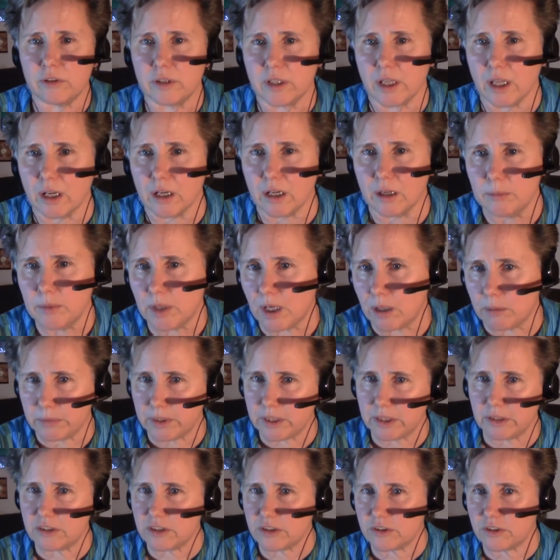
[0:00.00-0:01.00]
that. I'm not
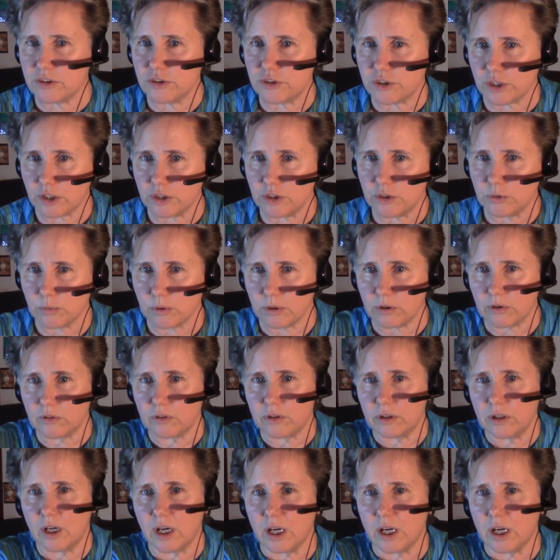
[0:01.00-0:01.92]
being disingenuous.